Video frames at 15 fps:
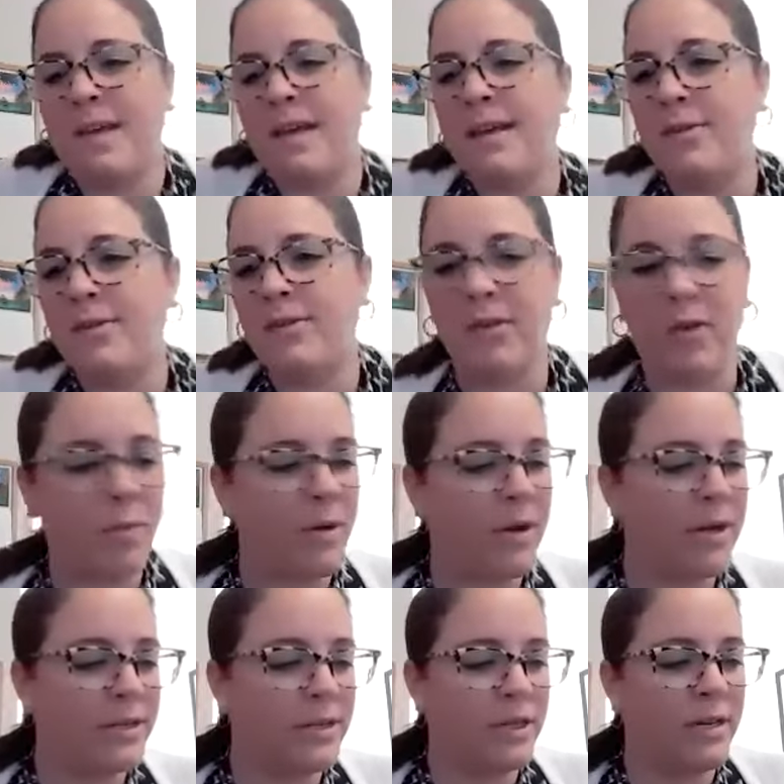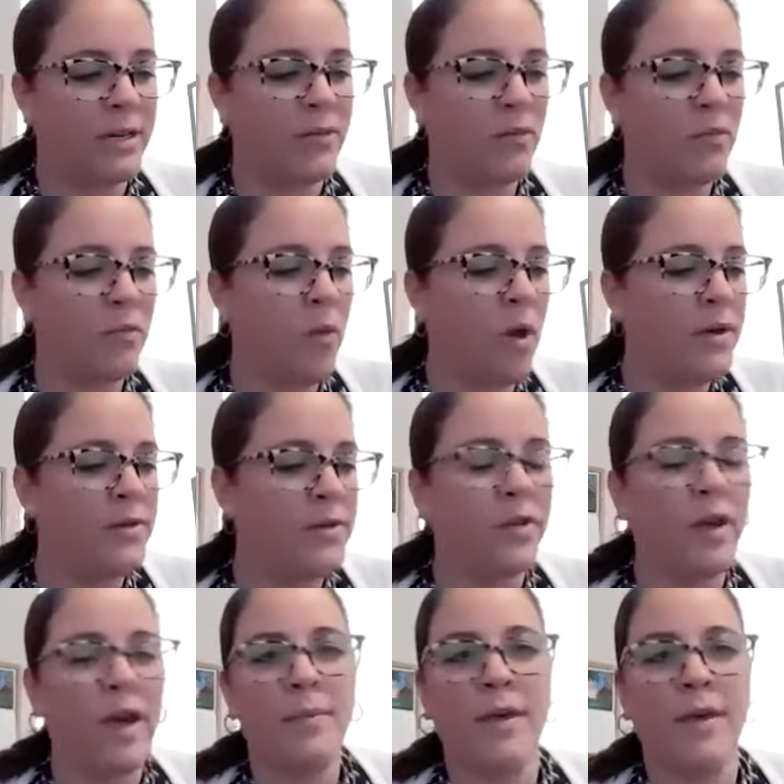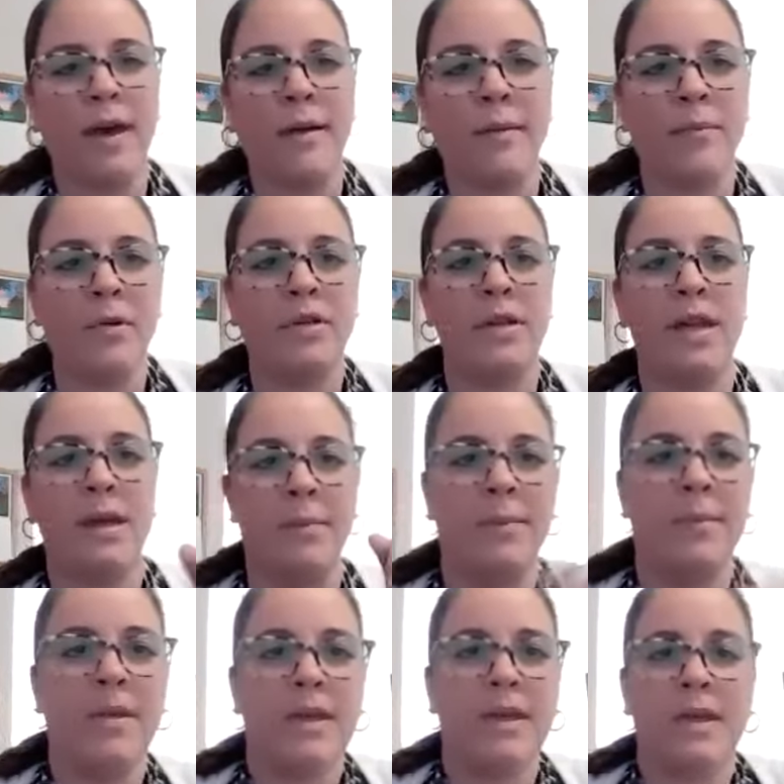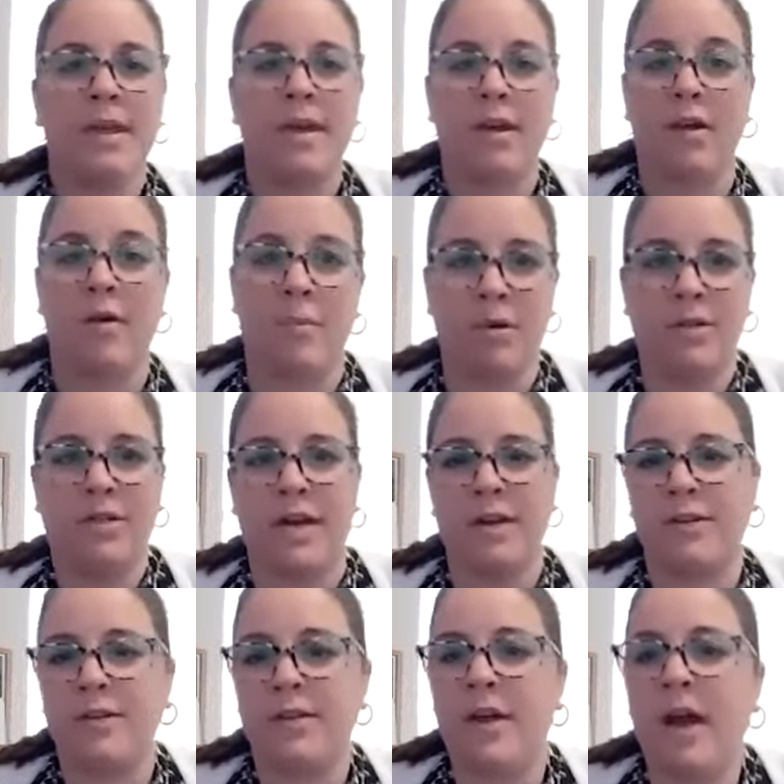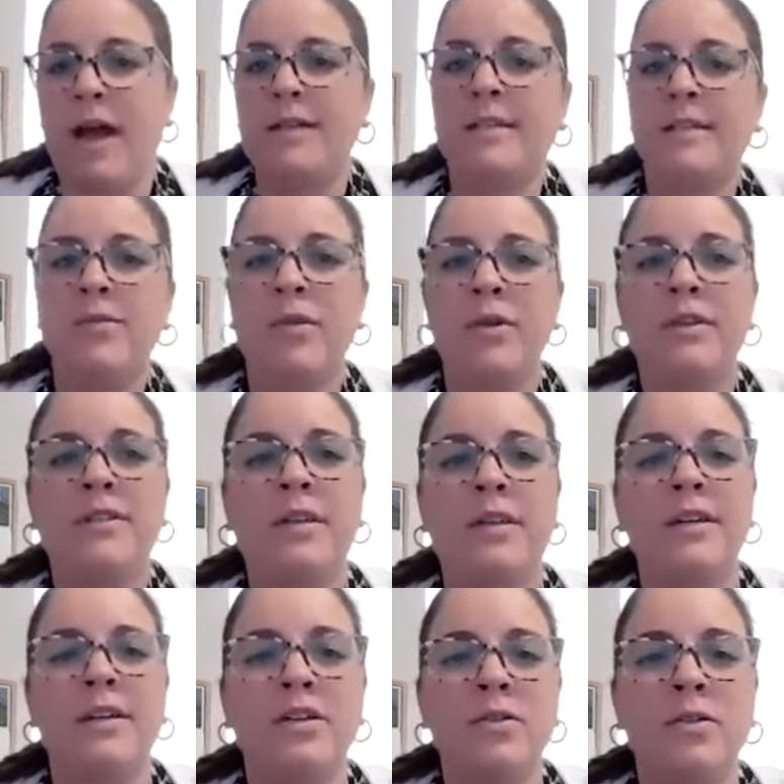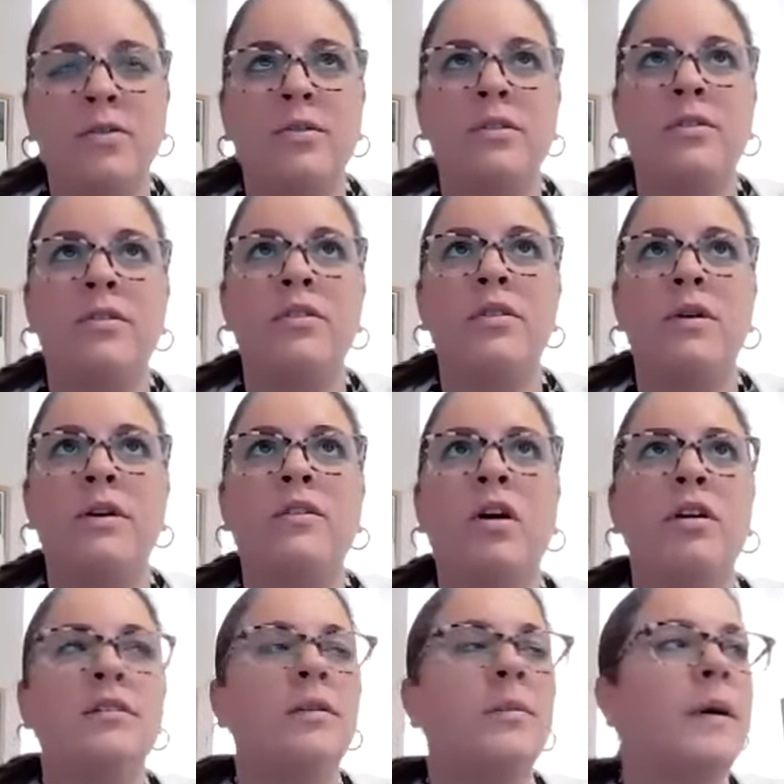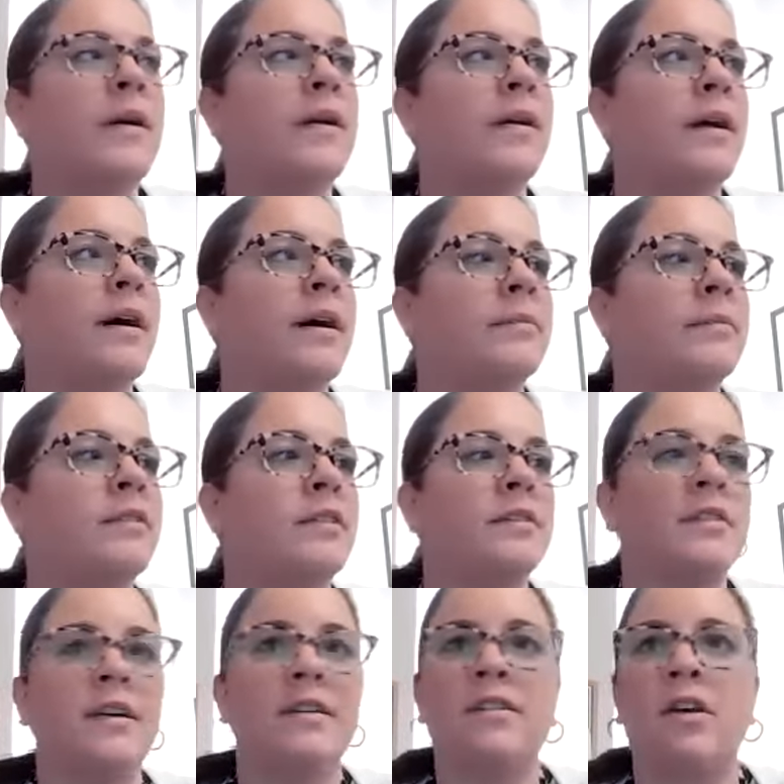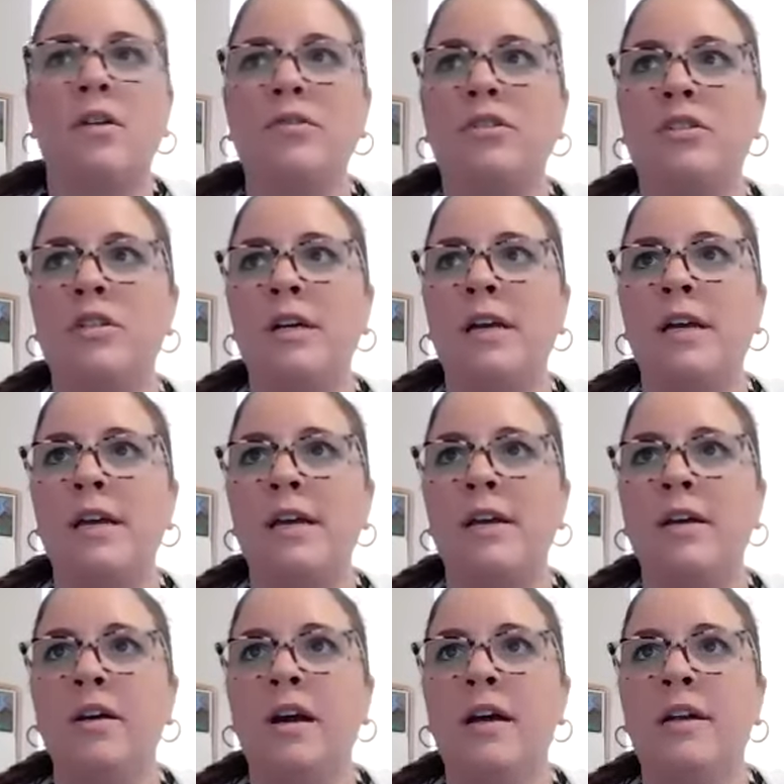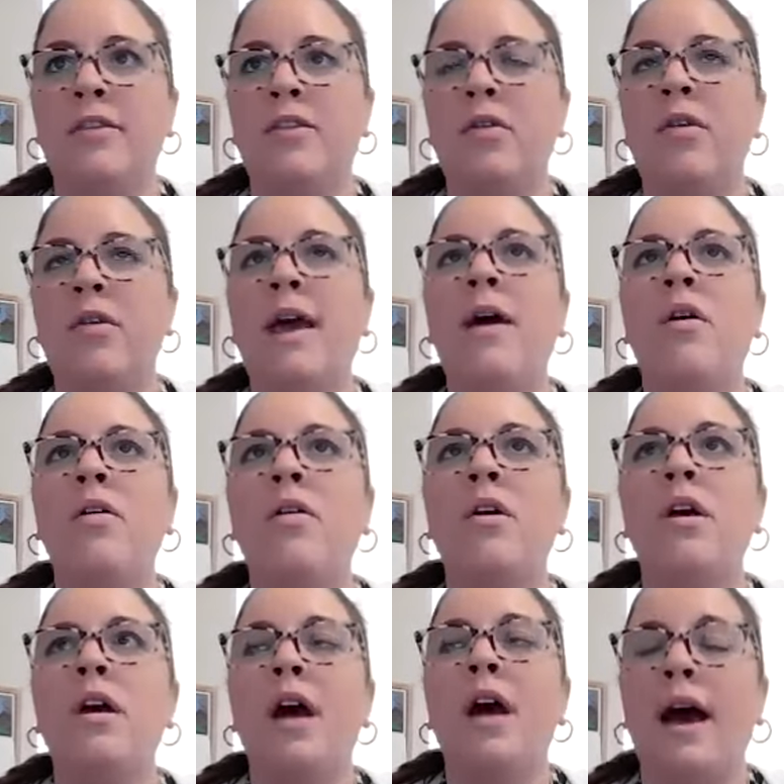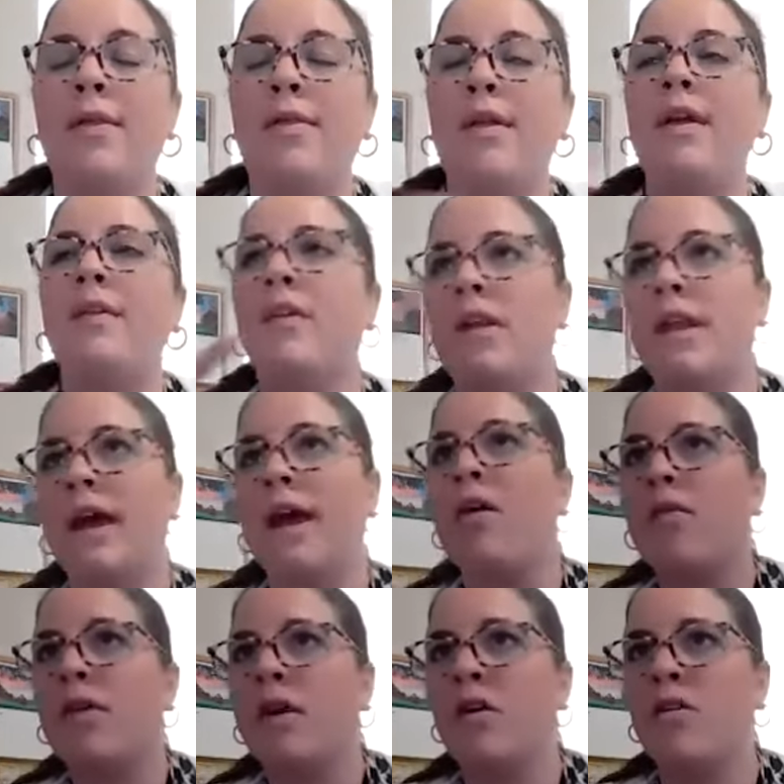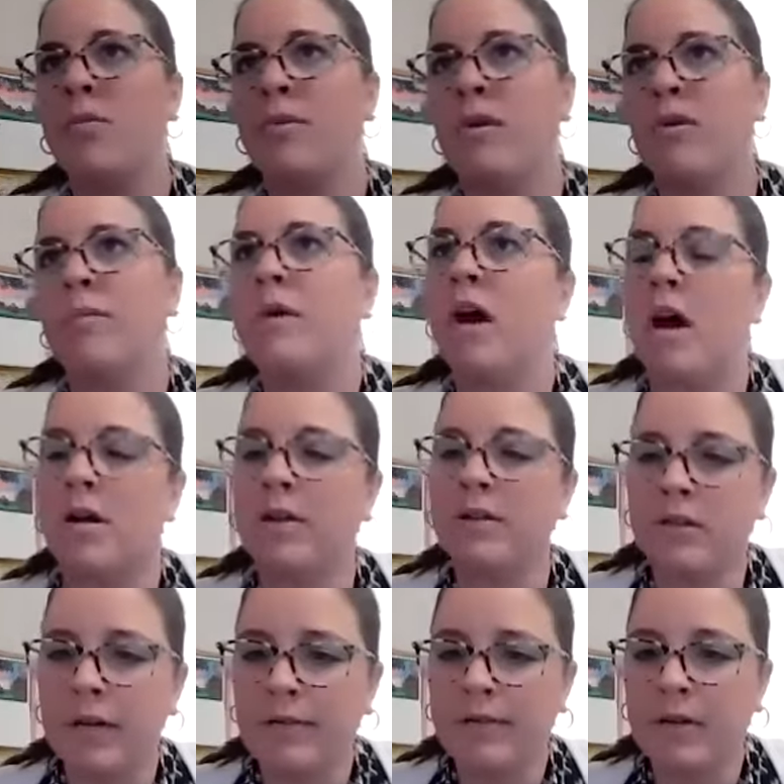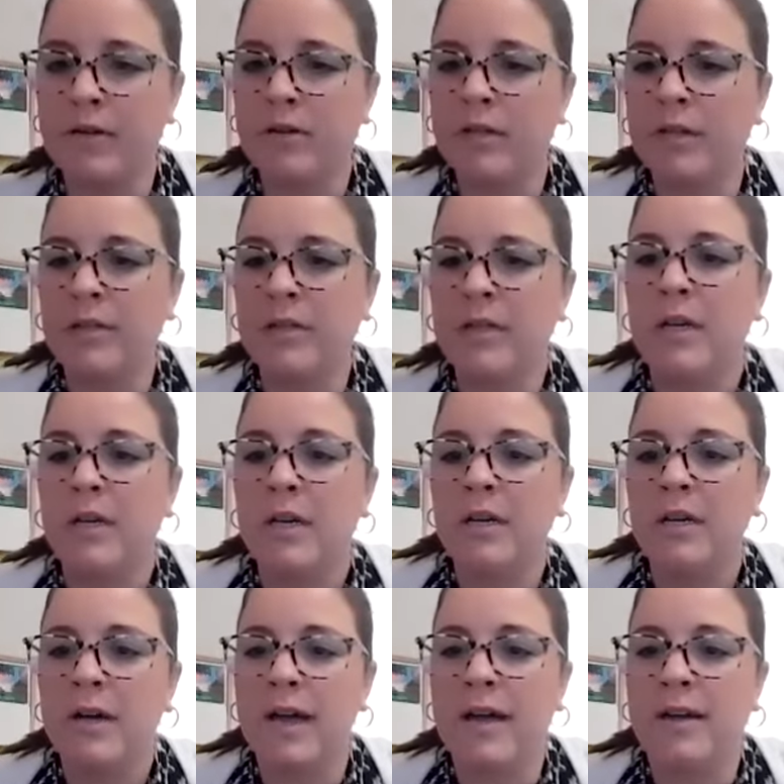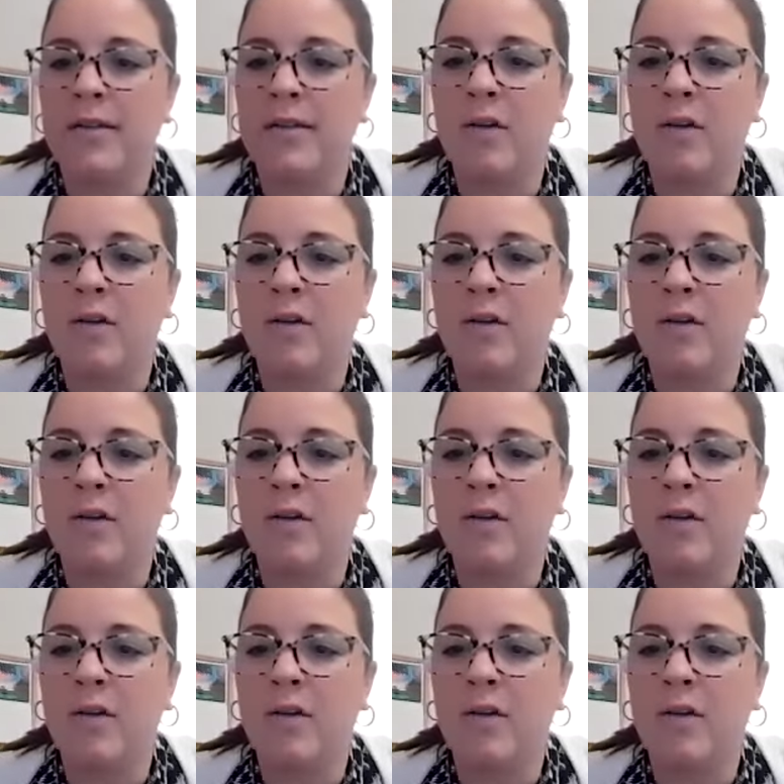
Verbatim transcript: Thank you so much. And while you type that book name or book title in there, I did want to say you you had talked about um, success coaching here, and so now I think that now they call the program college life coaching, and mm-hmm.